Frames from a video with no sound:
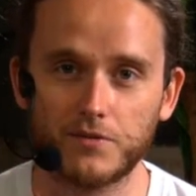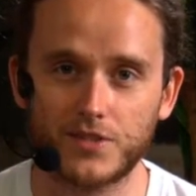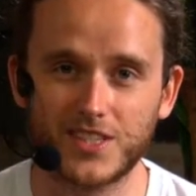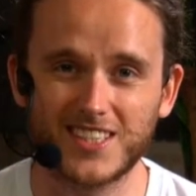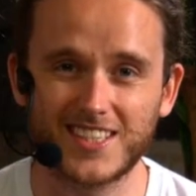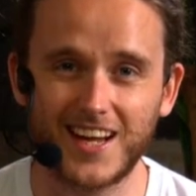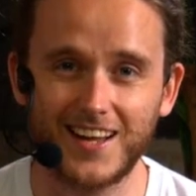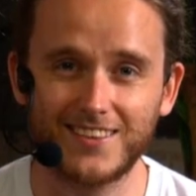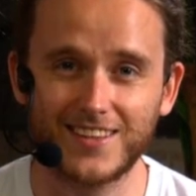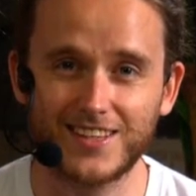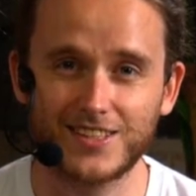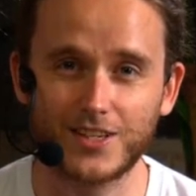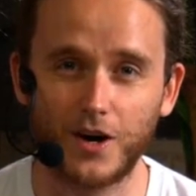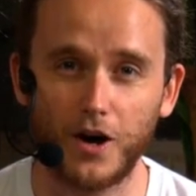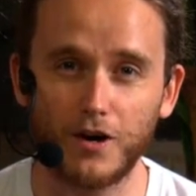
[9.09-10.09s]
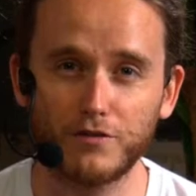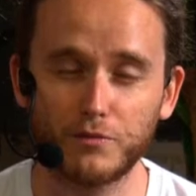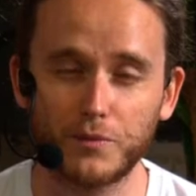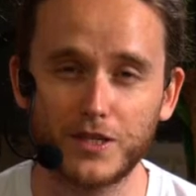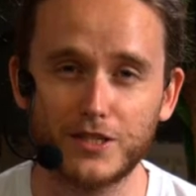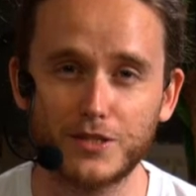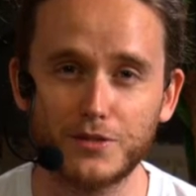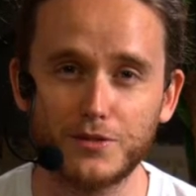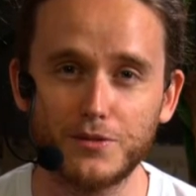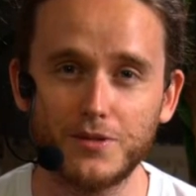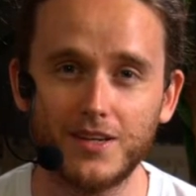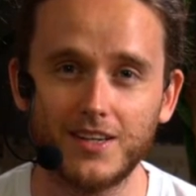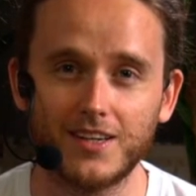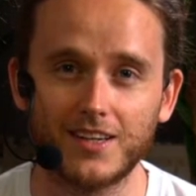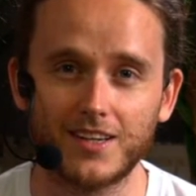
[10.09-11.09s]
To start things off, we do
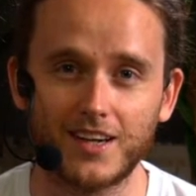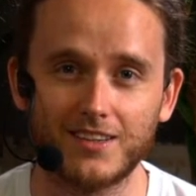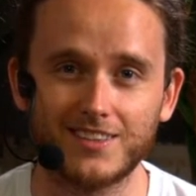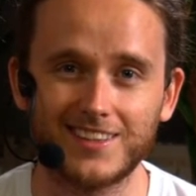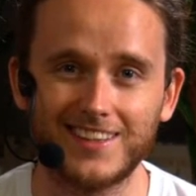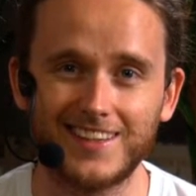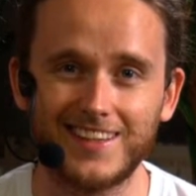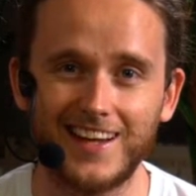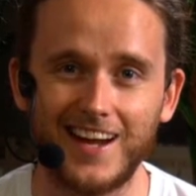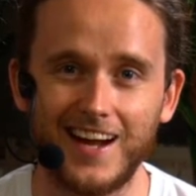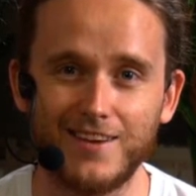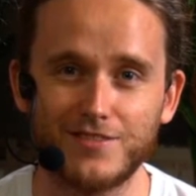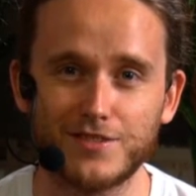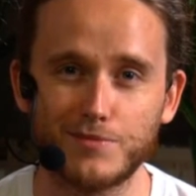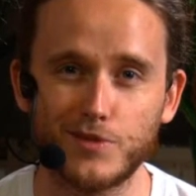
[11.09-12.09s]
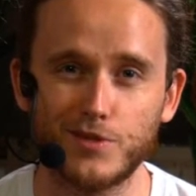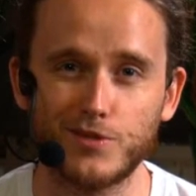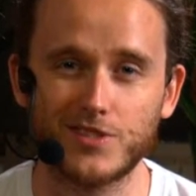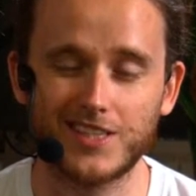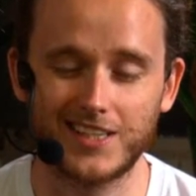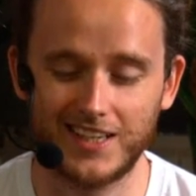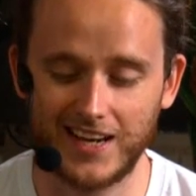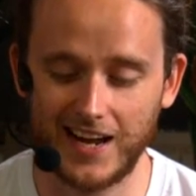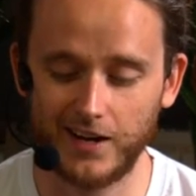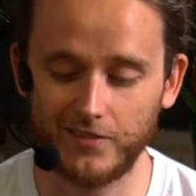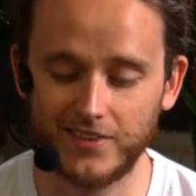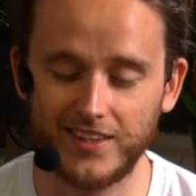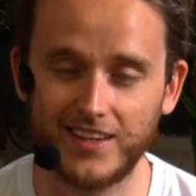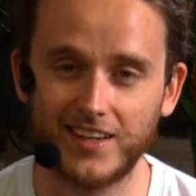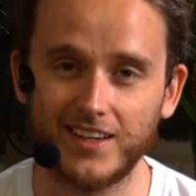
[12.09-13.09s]
currently have some news to get
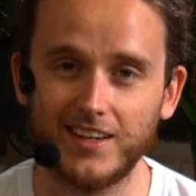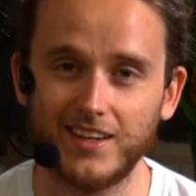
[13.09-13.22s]
out there.